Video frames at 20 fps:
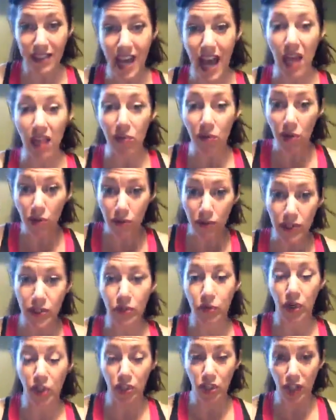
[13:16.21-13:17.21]
calorie
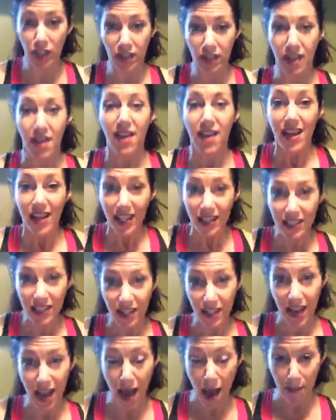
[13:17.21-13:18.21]
restriction is
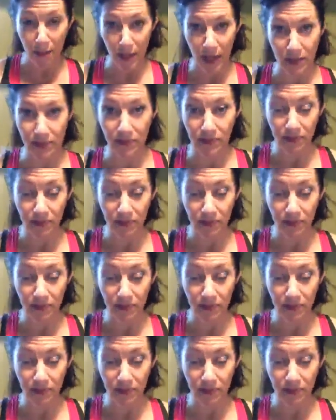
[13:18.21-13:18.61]
going to happen.